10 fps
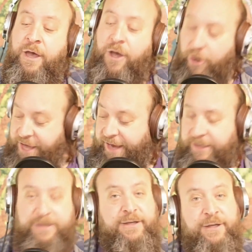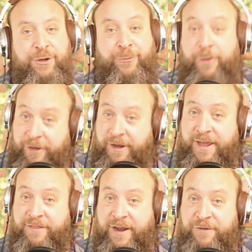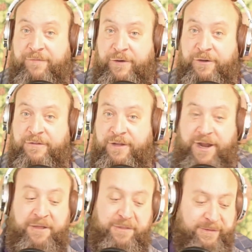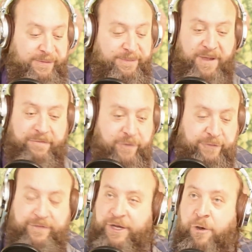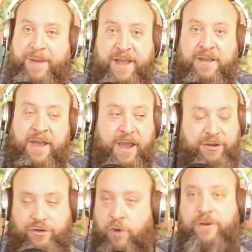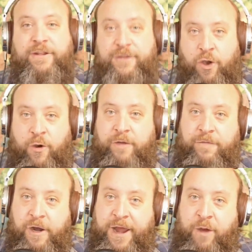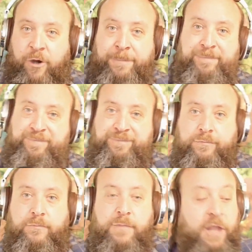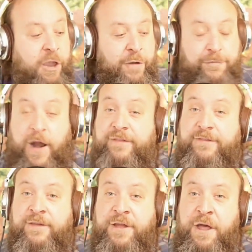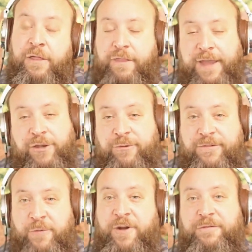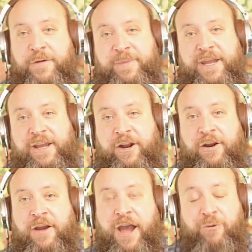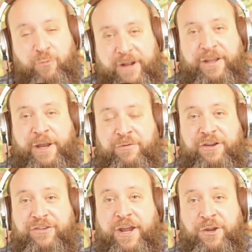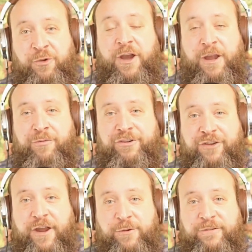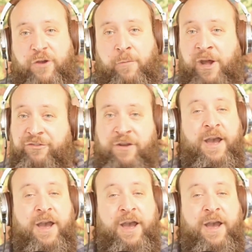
Okay, we're going to end there for today. This is my first video back. I don't need to go on for an hour. Friends, thank you so much for being here. I really appreciate you. I appreciate you so much.